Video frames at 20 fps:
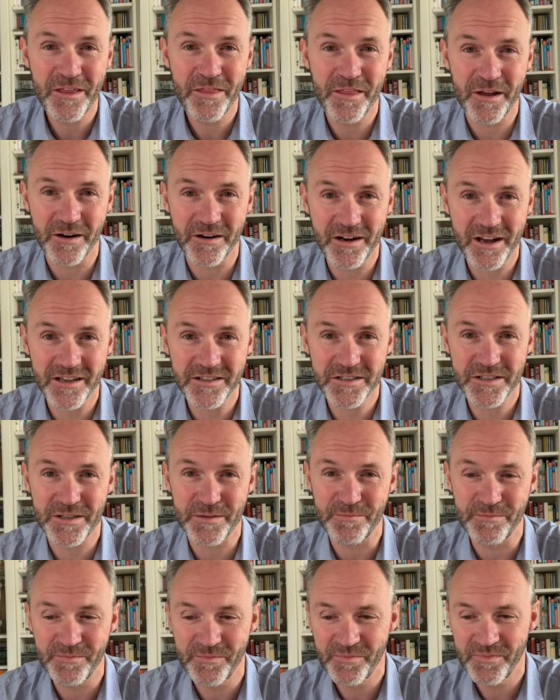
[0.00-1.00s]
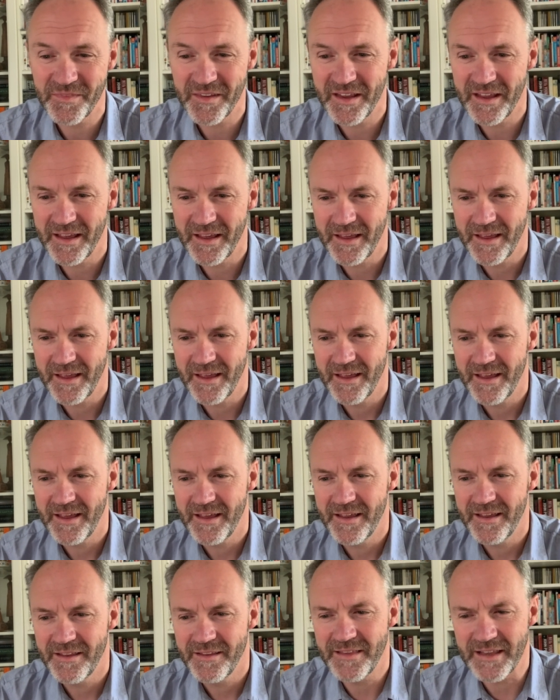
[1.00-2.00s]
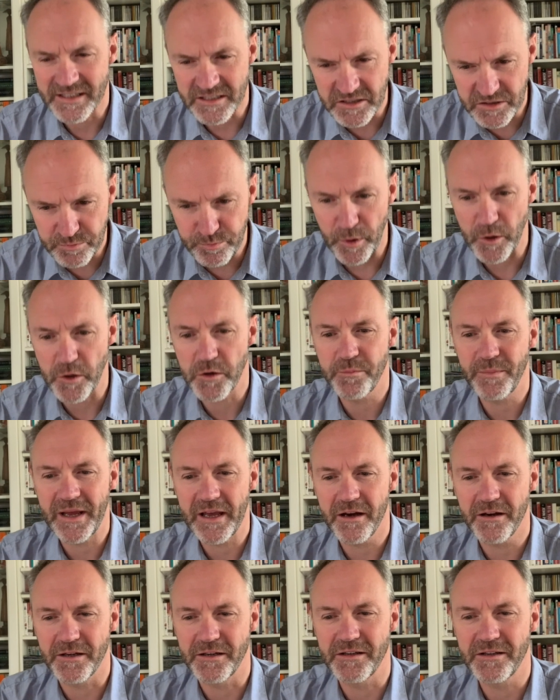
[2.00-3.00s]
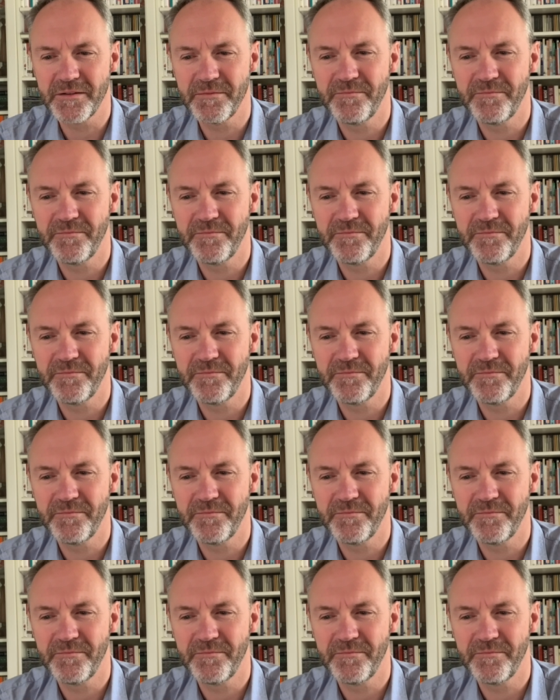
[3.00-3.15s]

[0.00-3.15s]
their custom. This spooked me out.